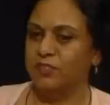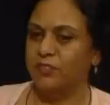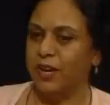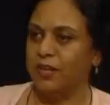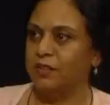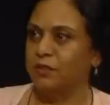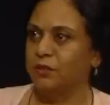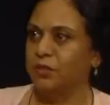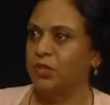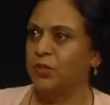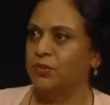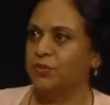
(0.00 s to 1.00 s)
great
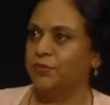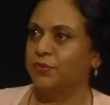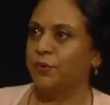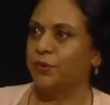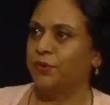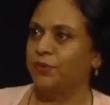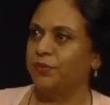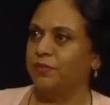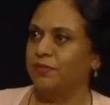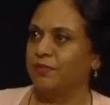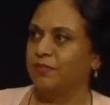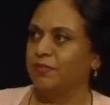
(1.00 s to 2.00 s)
good news for
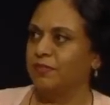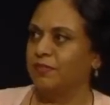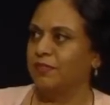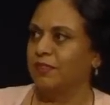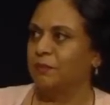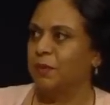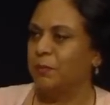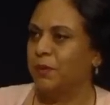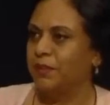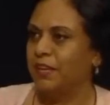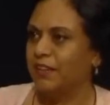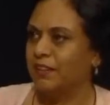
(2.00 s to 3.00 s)

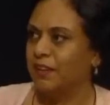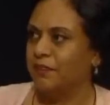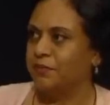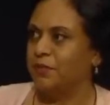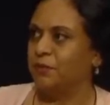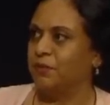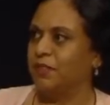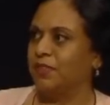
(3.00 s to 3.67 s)
people that love to